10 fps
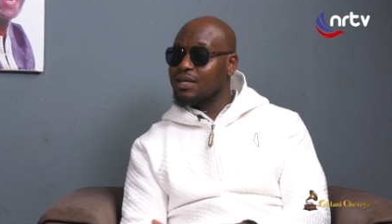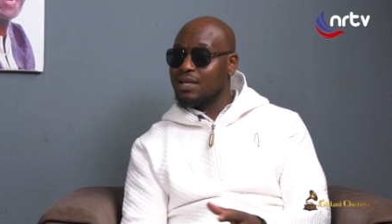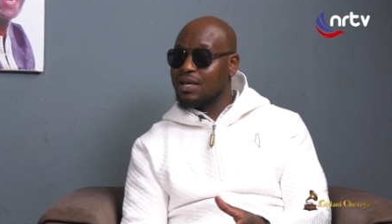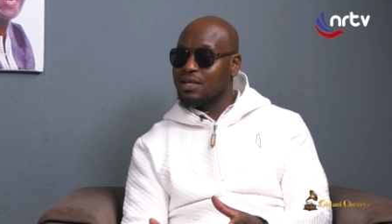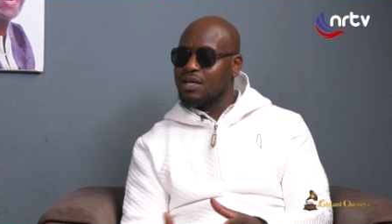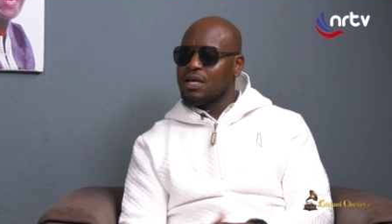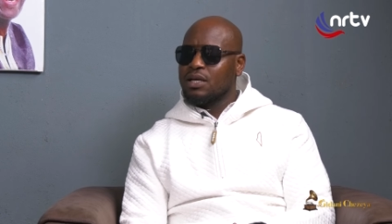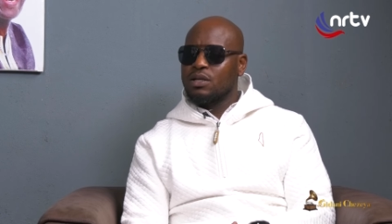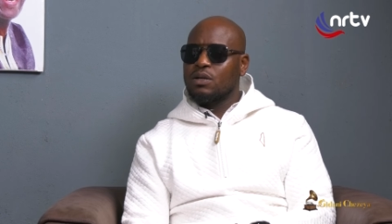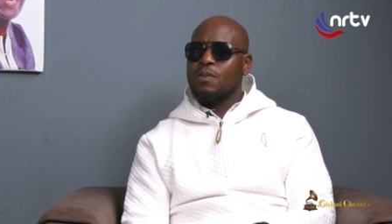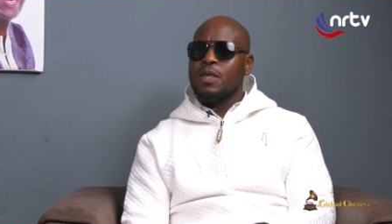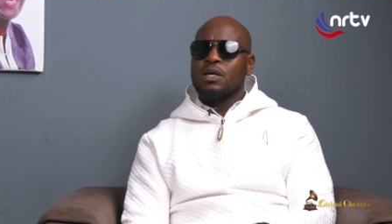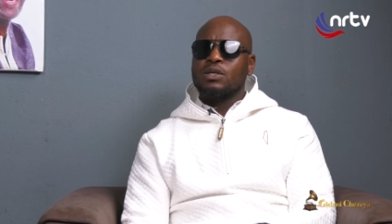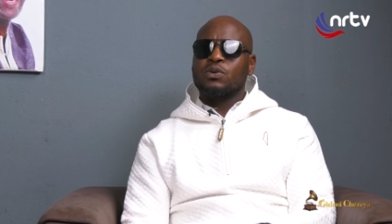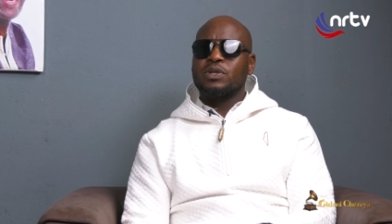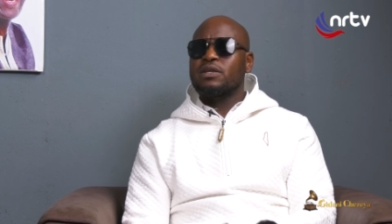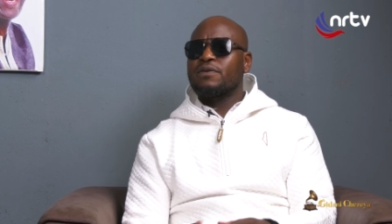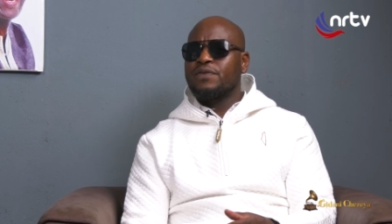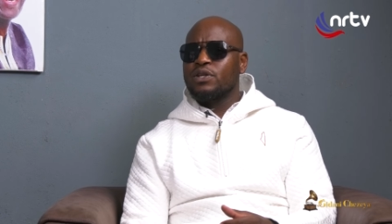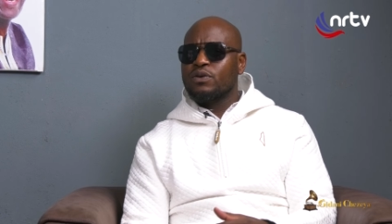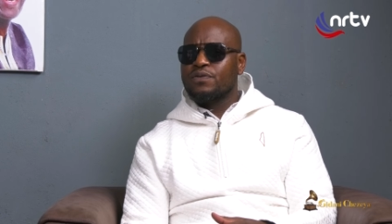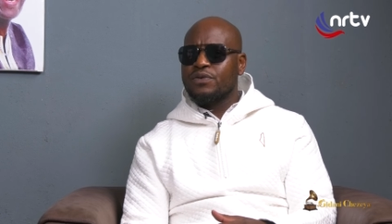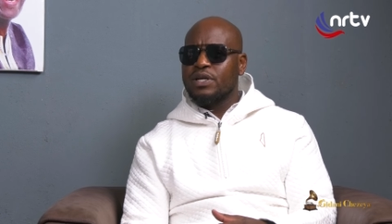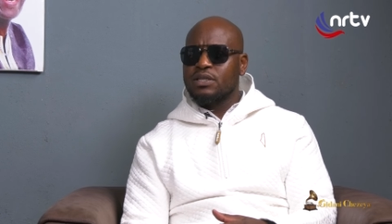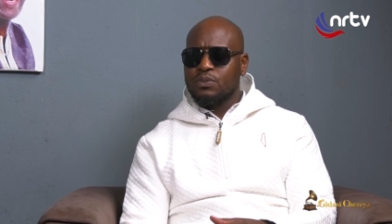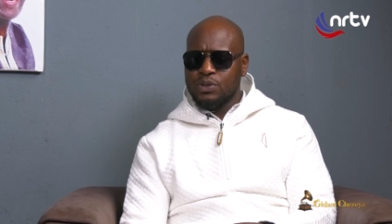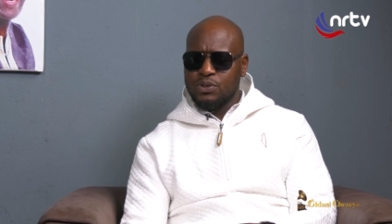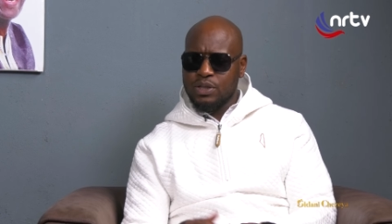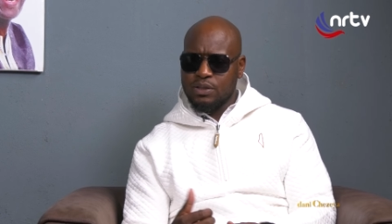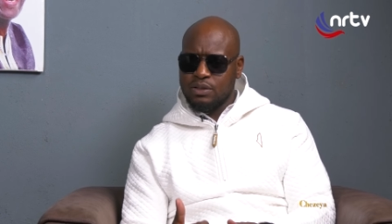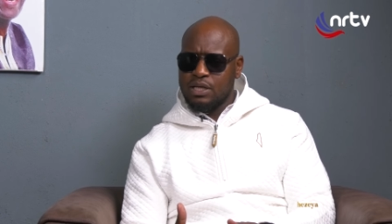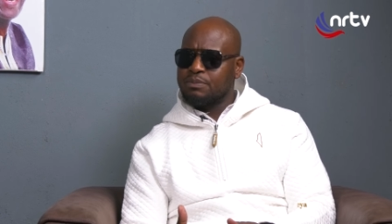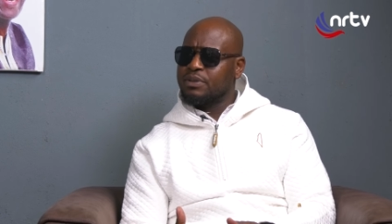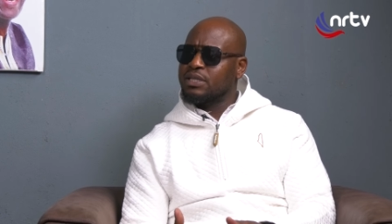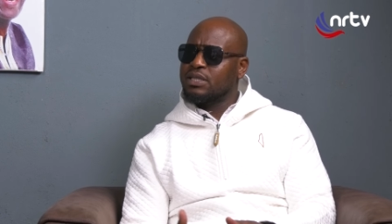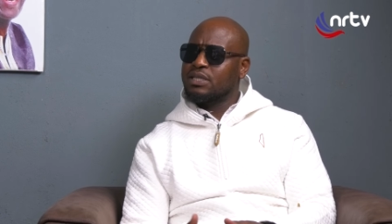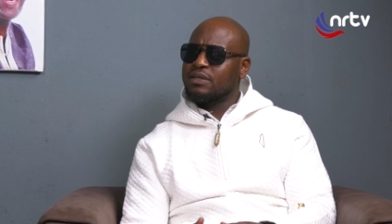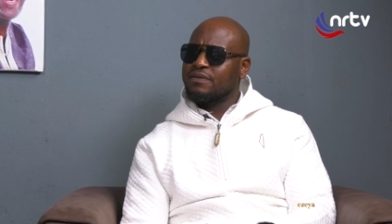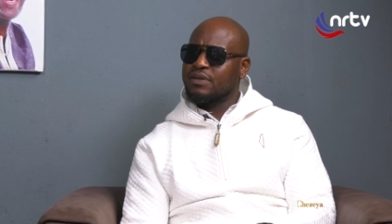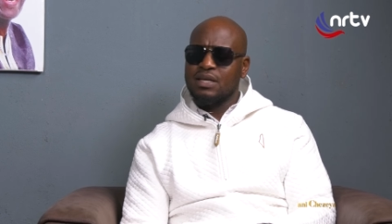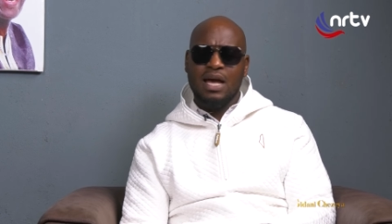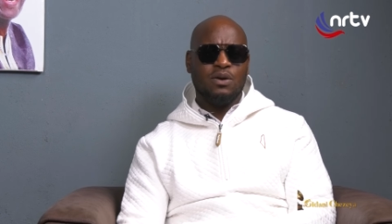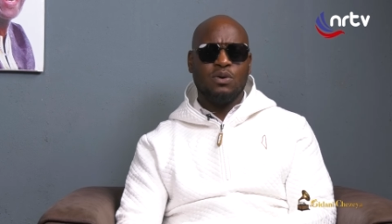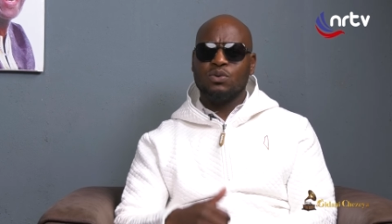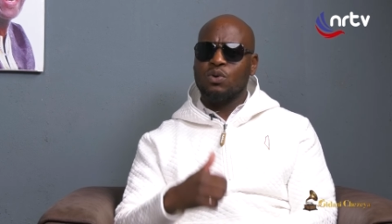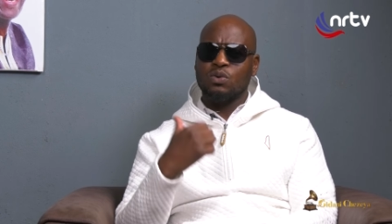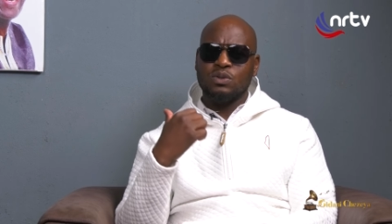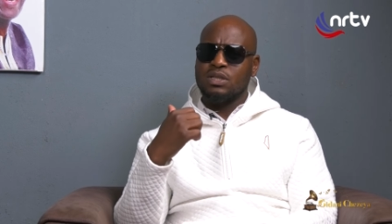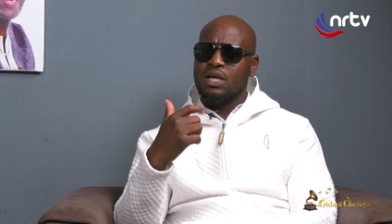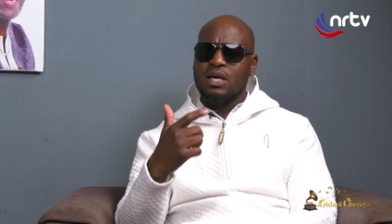inini you know so we did a video for it we took it to zbc tv i got called